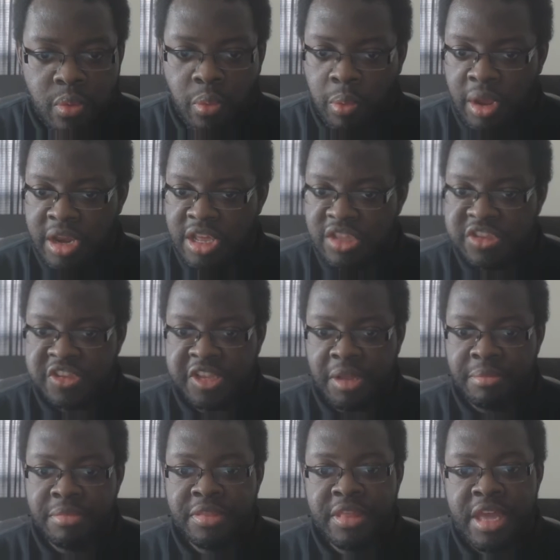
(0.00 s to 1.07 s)
What is
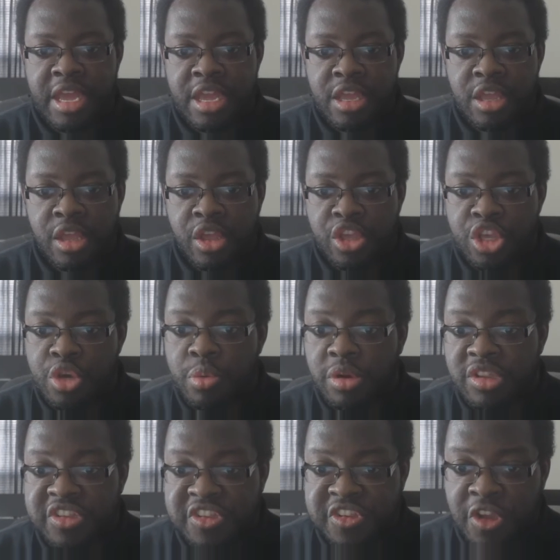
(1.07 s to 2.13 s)
something you
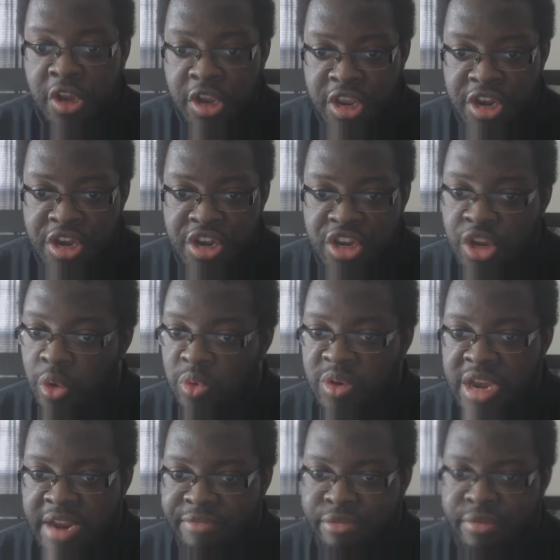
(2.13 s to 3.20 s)
are certain you'll
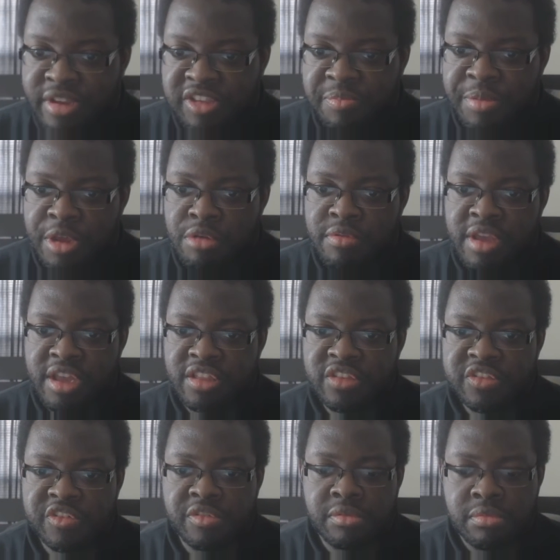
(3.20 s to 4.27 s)
never
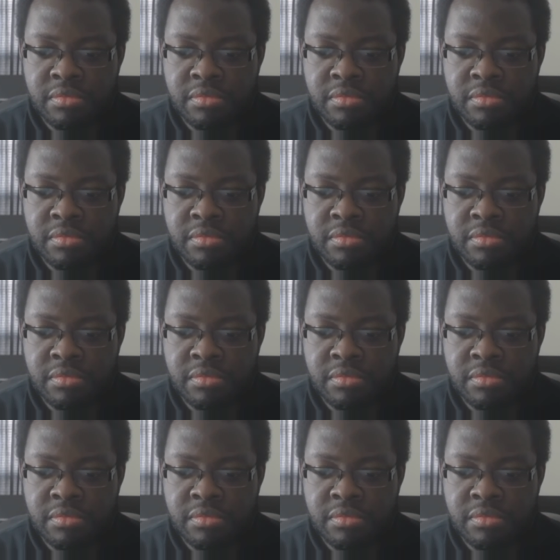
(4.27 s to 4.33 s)
experience?